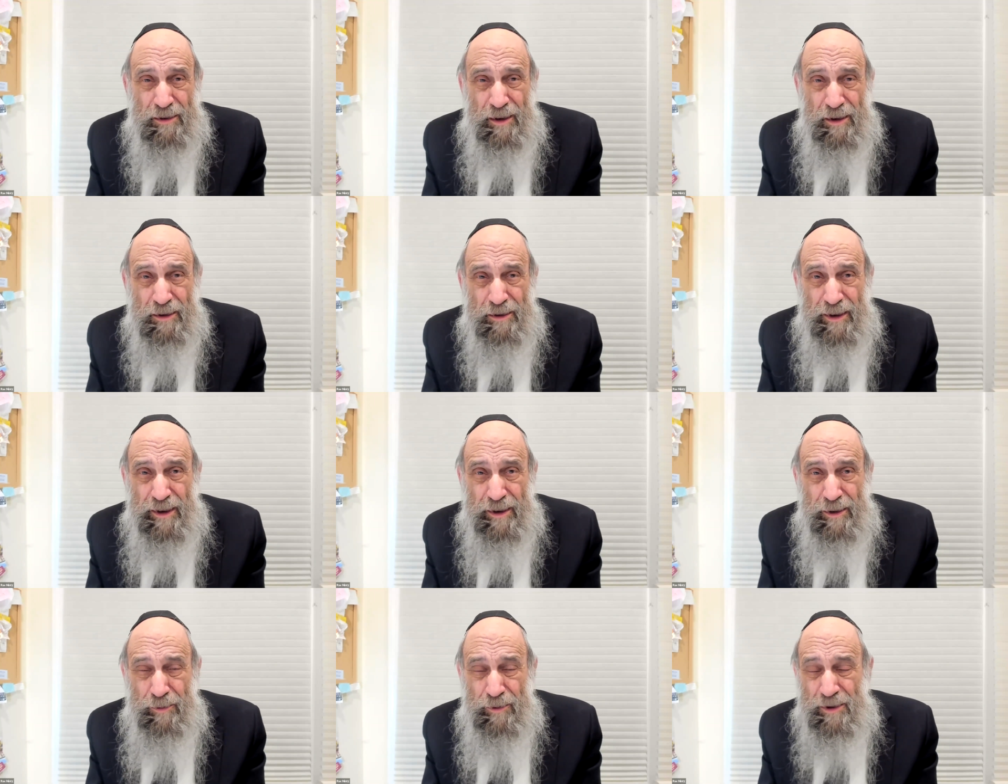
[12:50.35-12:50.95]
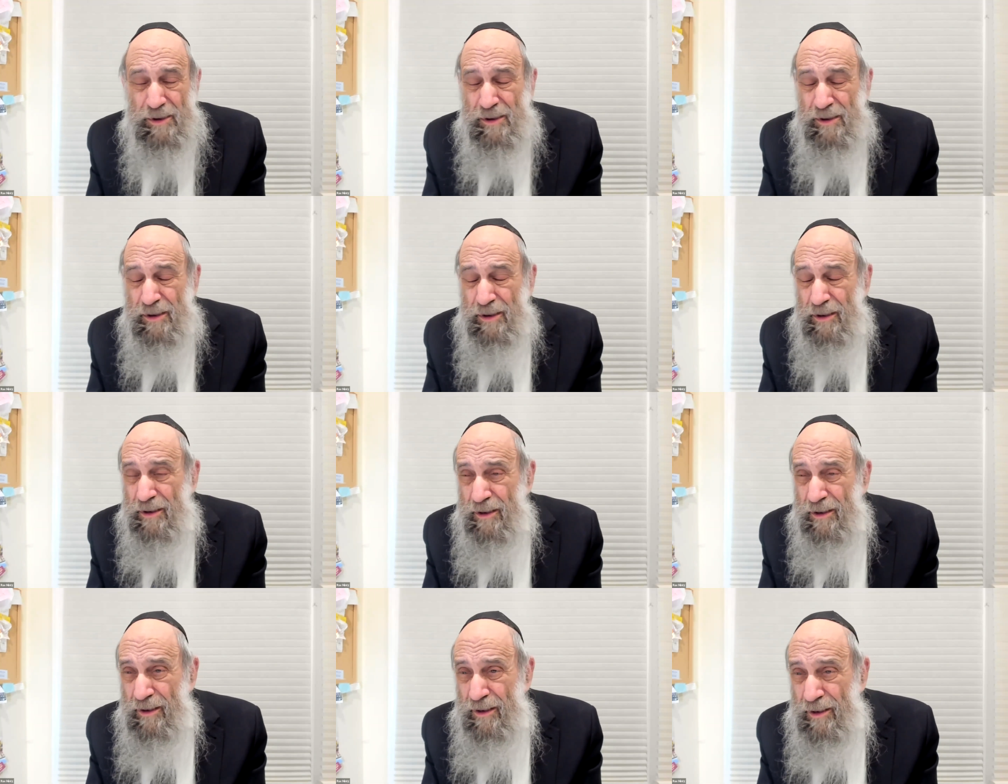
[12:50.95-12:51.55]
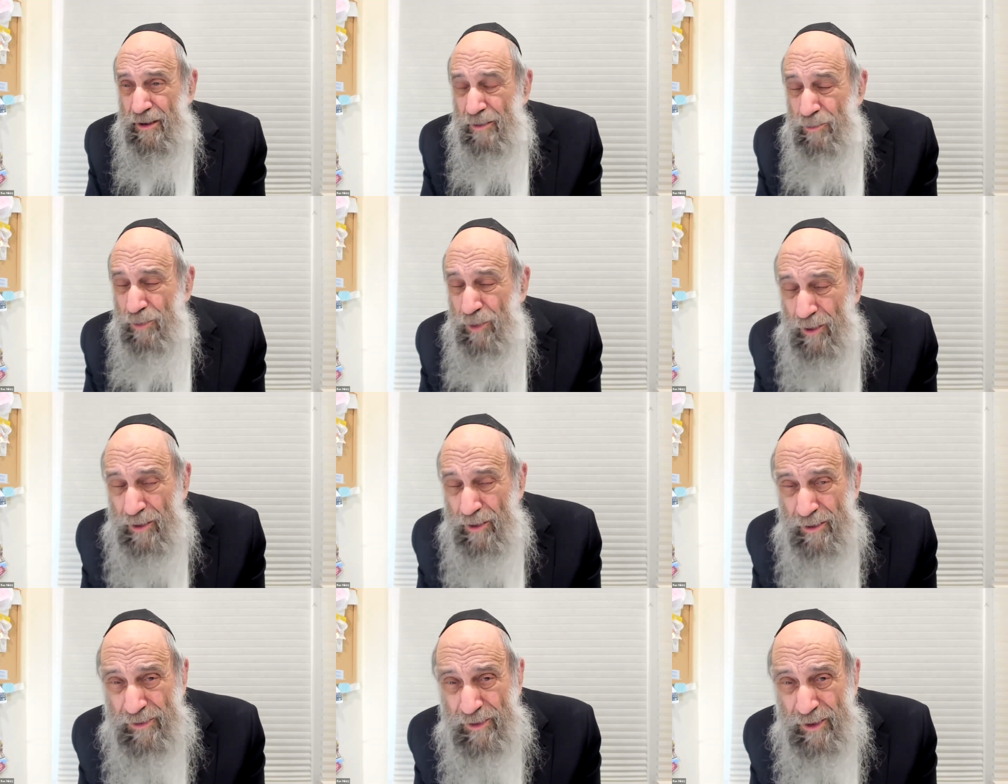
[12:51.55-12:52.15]
That animalistic
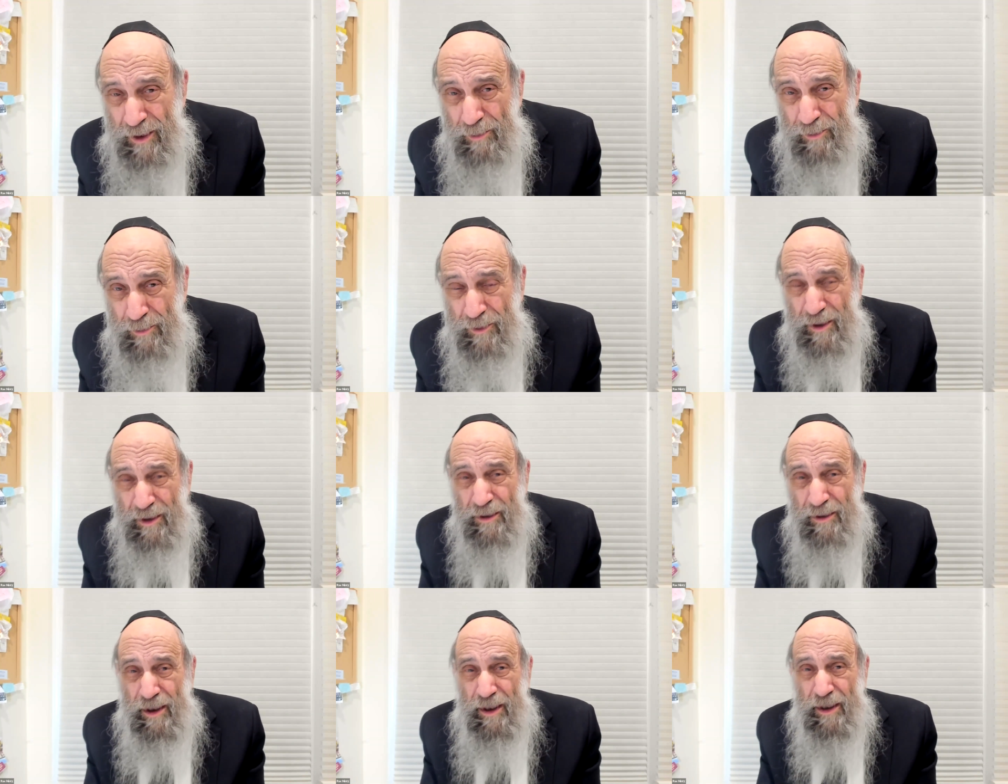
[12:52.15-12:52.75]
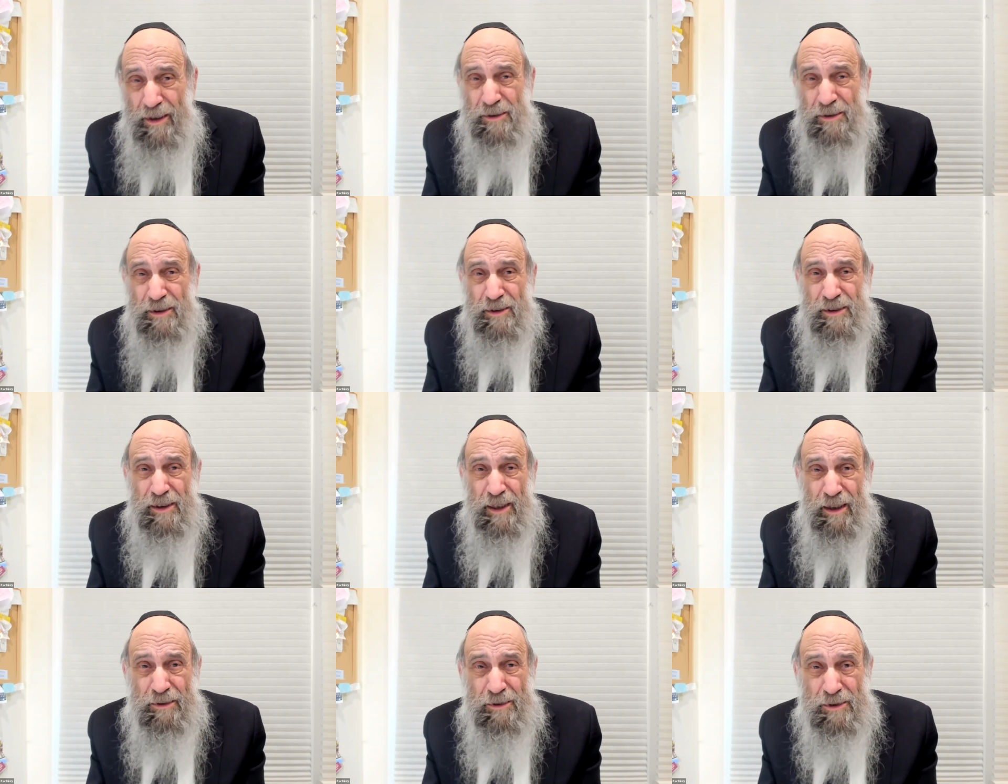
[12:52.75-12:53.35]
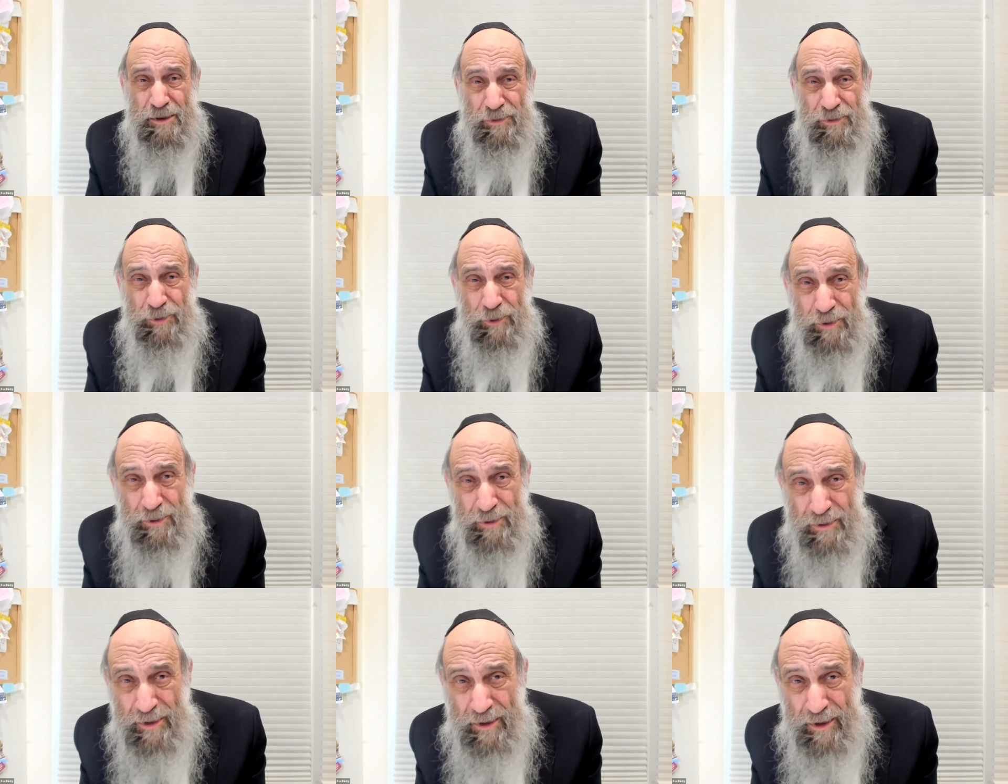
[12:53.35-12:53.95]
part of them has desires
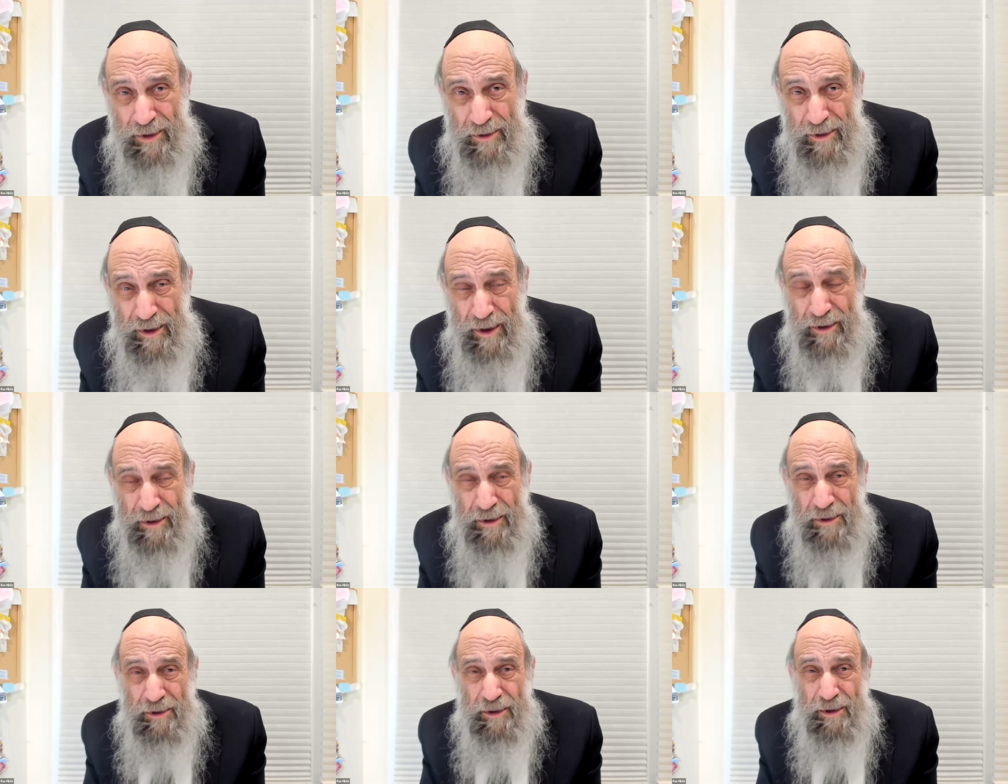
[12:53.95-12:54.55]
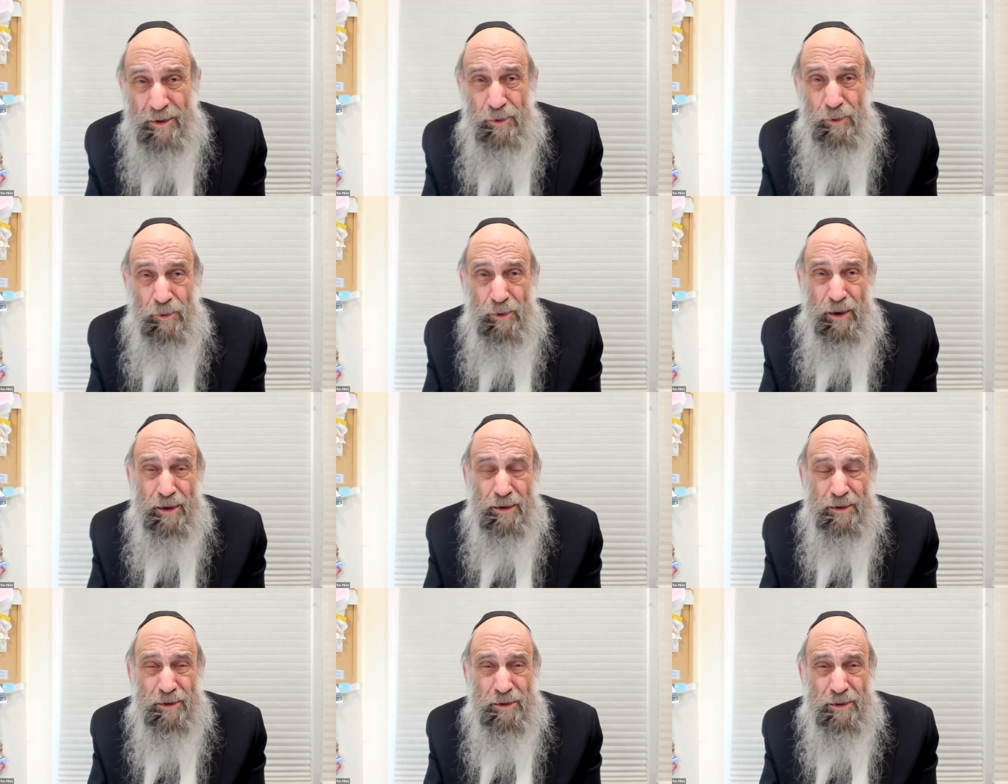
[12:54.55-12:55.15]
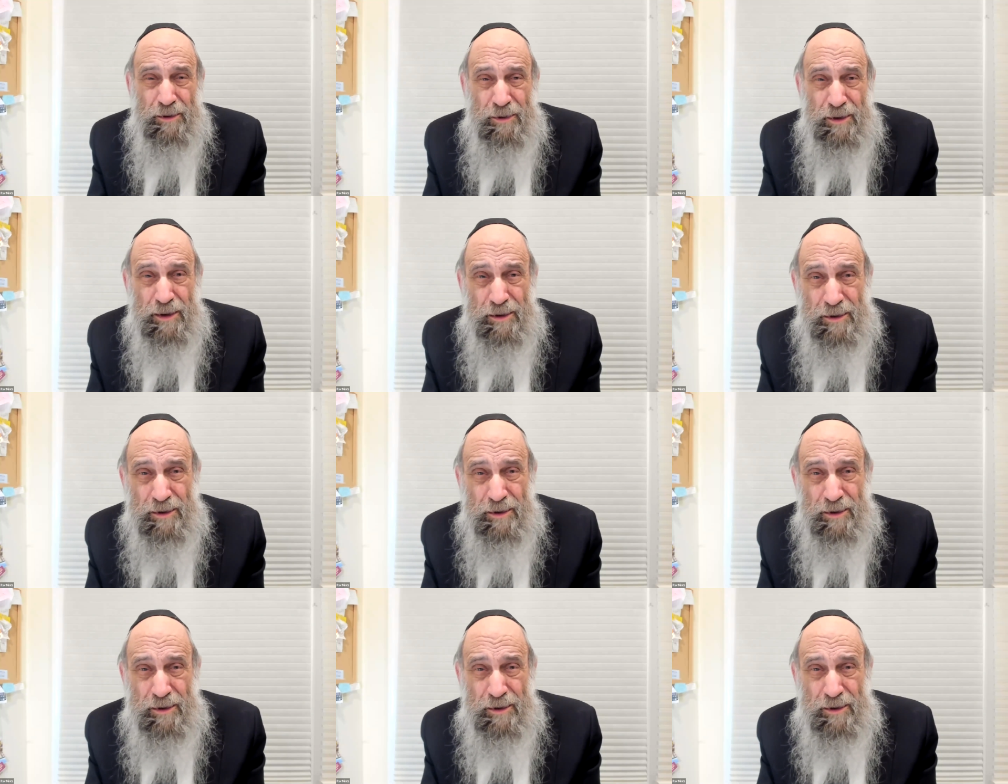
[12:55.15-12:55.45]
for, to eat anything you want,